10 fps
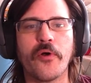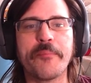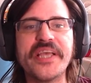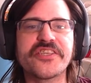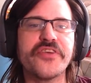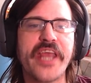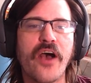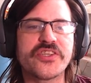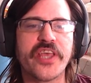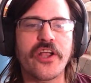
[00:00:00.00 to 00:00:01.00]
Basically, now
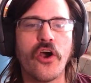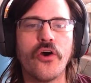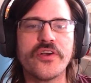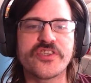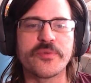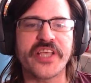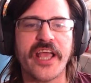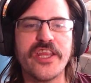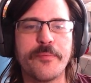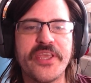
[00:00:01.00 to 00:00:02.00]
it's like, oh, someone's like, I
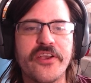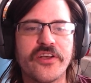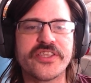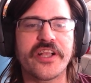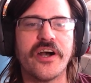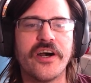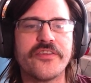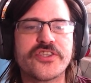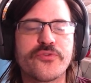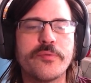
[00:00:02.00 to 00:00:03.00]
need a peel. It's like, oh,
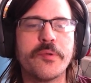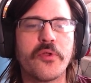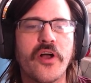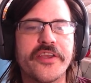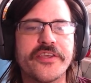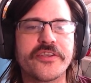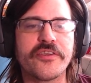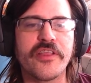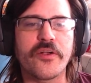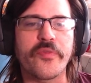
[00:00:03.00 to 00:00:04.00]
there's 3 people on you.
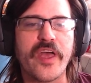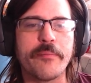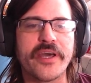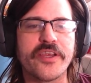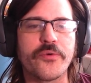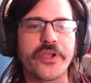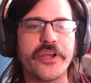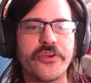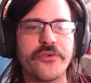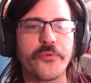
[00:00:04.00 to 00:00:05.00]
Good luck with that, buddy. We're
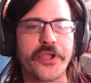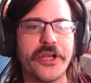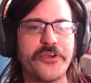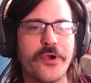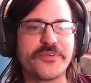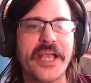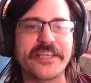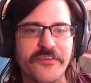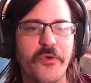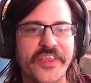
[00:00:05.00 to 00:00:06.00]
gonna do
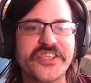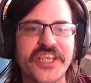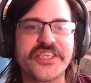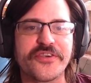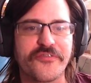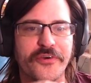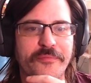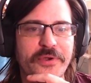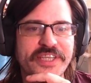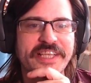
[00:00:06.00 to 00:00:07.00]
objective. Well, they chase you for
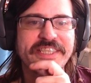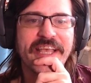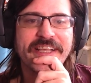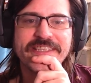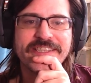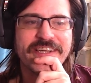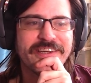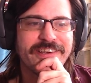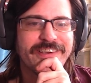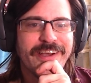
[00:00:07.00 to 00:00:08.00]
about 10 seconds here.
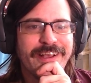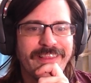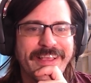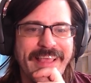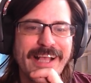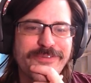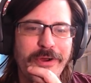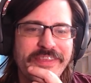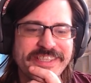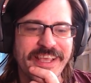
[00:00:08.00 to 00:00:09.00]
Like that's where
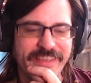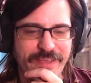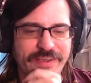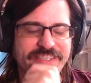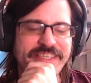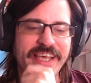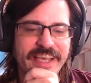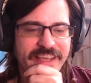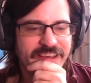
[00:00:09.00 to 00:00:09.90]
the say the game is. Yeah.